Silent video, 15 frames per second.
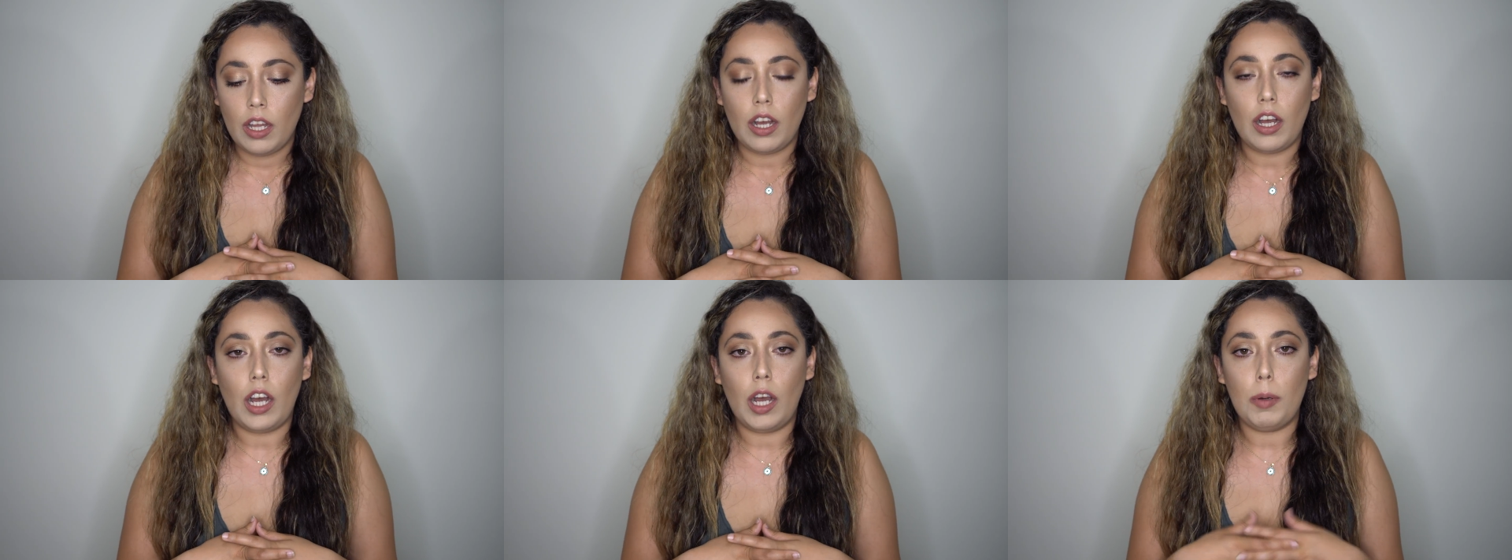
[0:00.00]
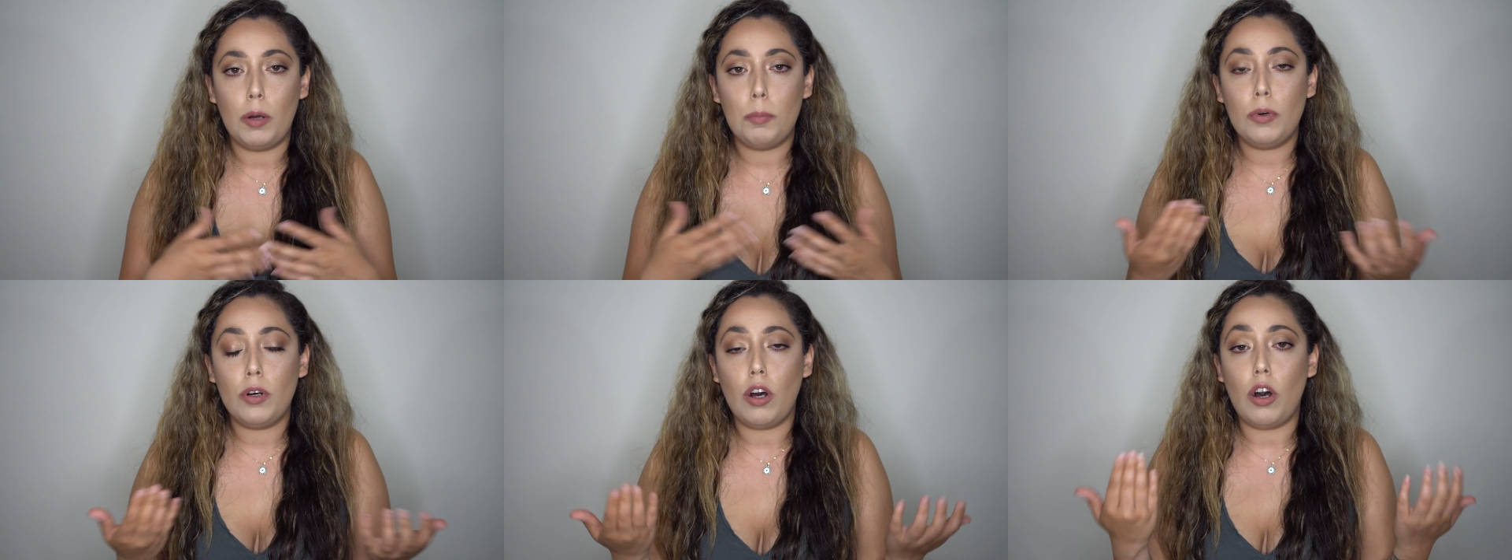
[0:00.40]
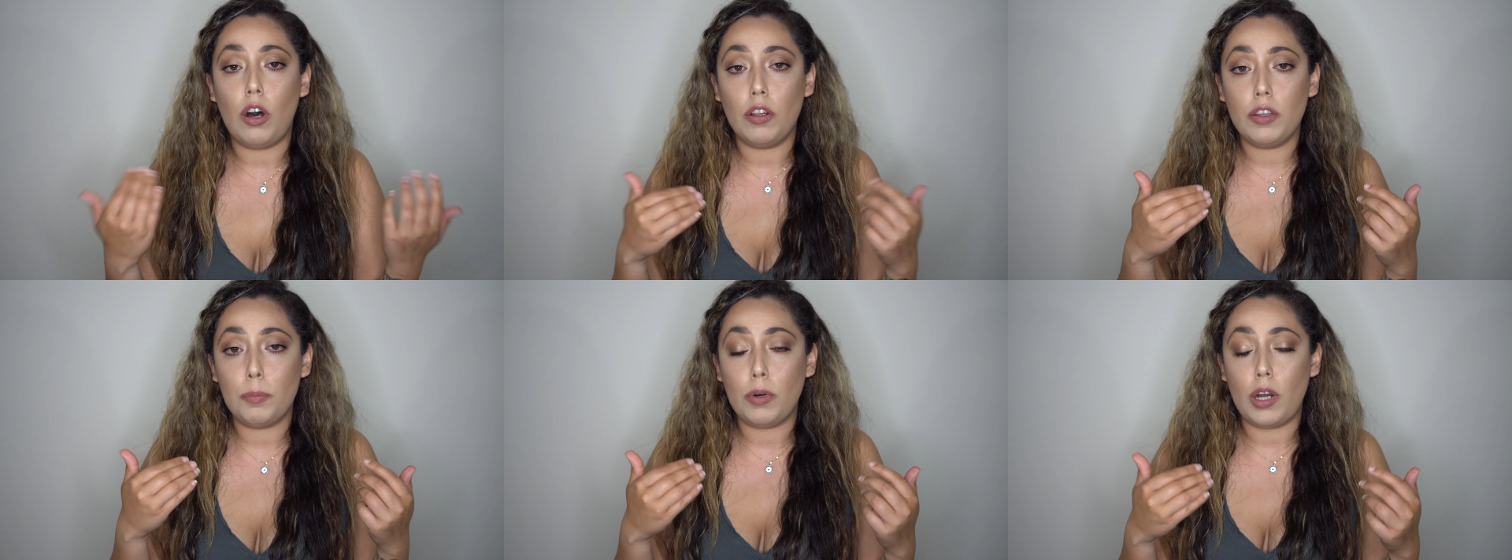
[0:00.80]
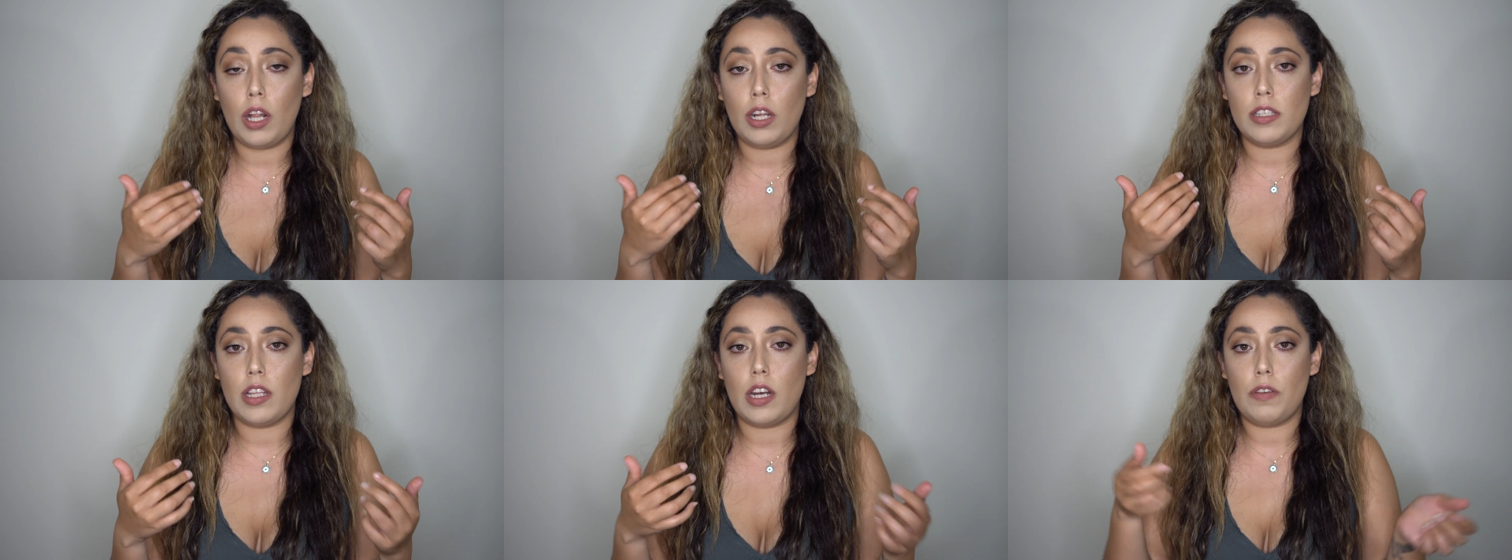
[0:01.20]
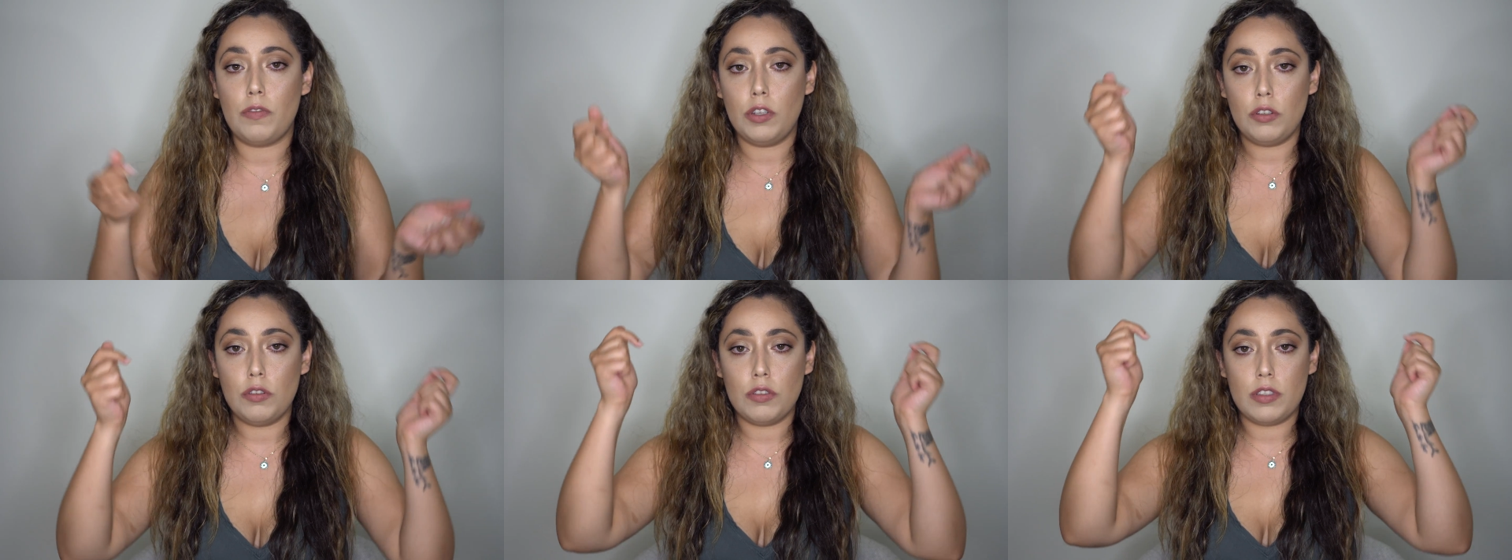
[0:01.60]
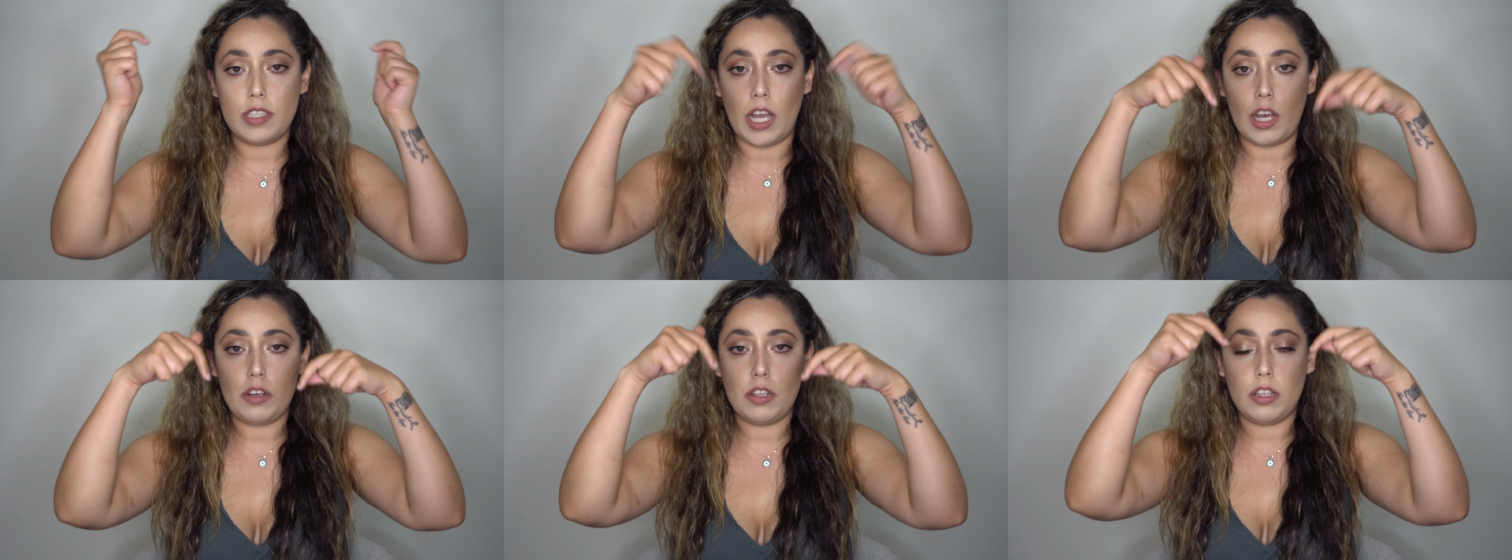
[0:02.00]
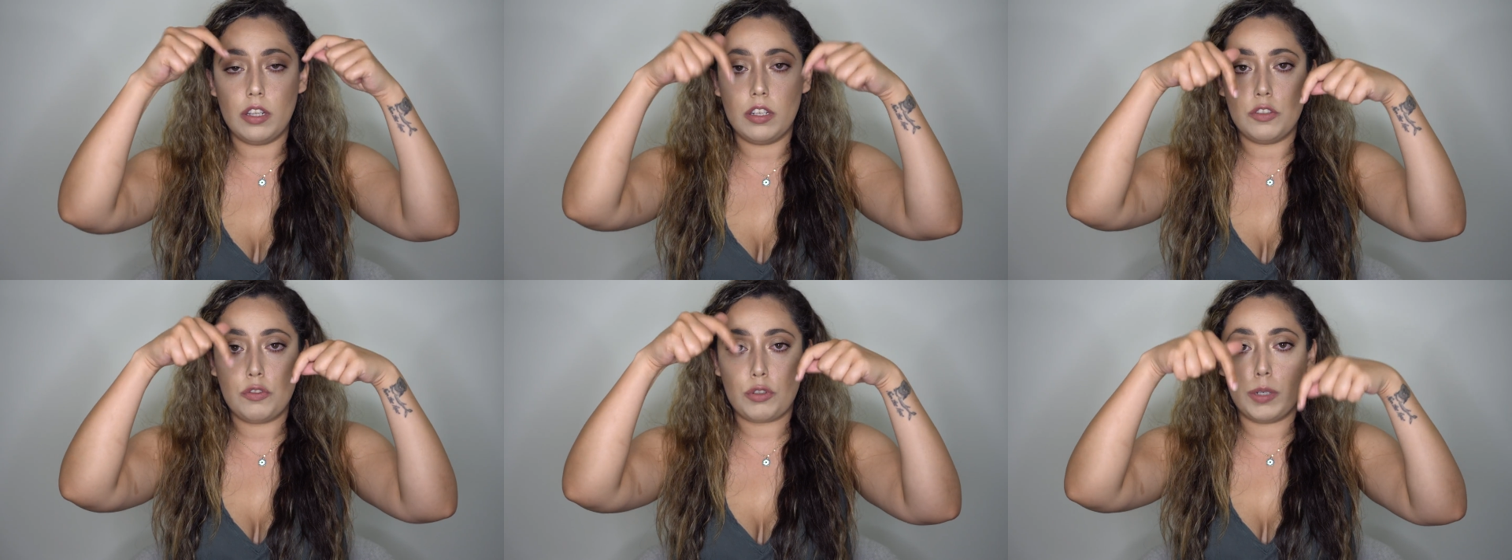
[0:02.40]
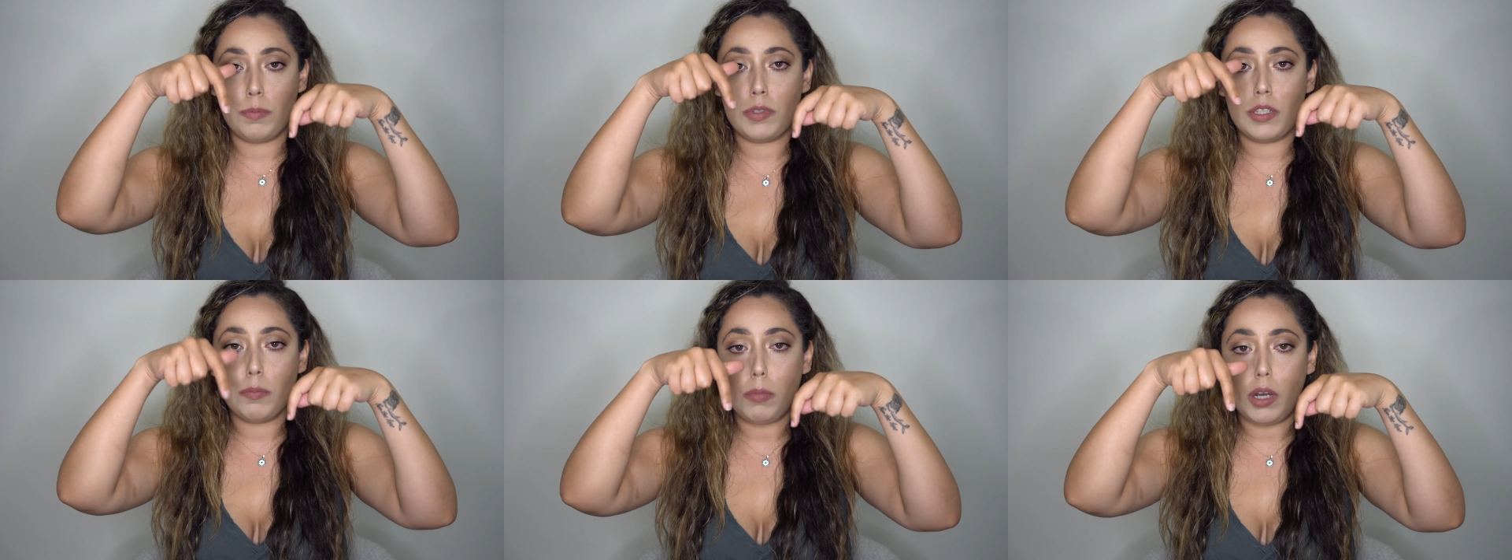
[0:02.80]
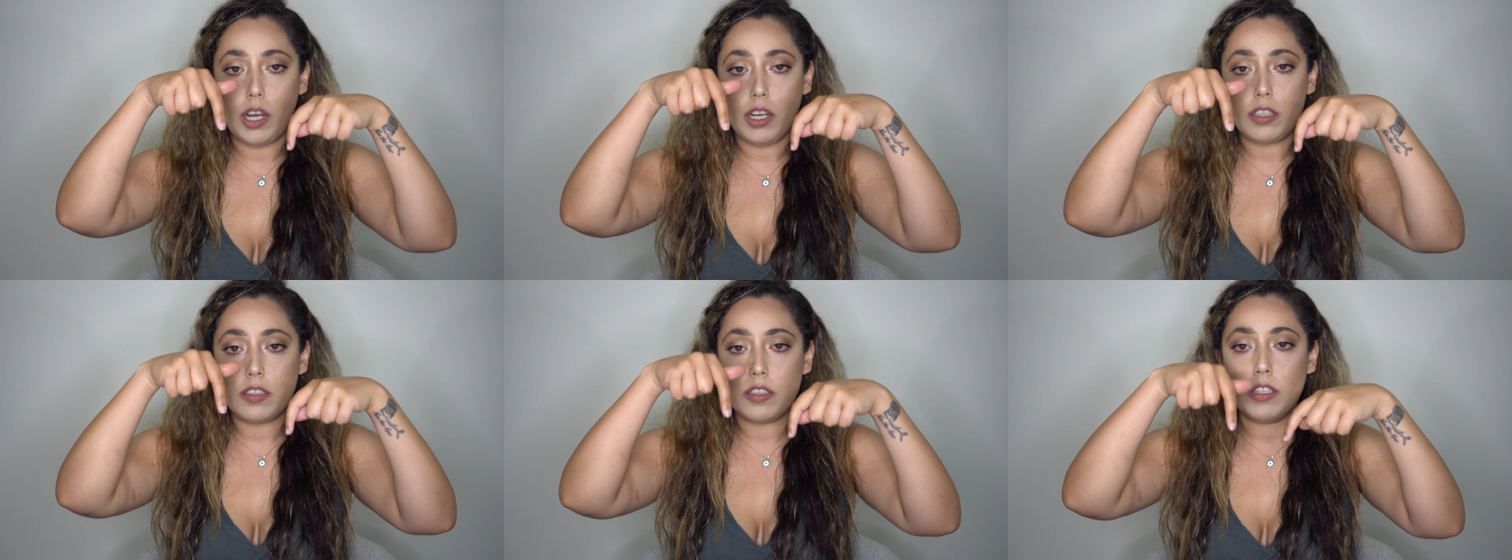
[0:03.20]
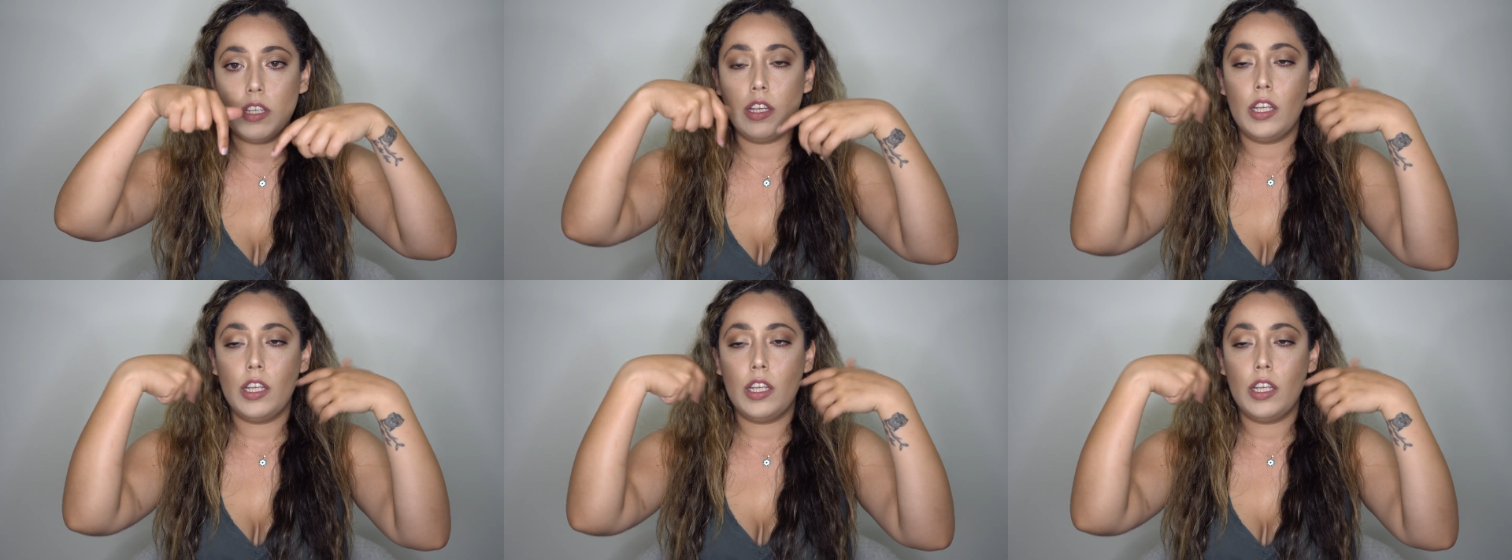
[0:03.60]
I'll put all the products that I've used down in the description box.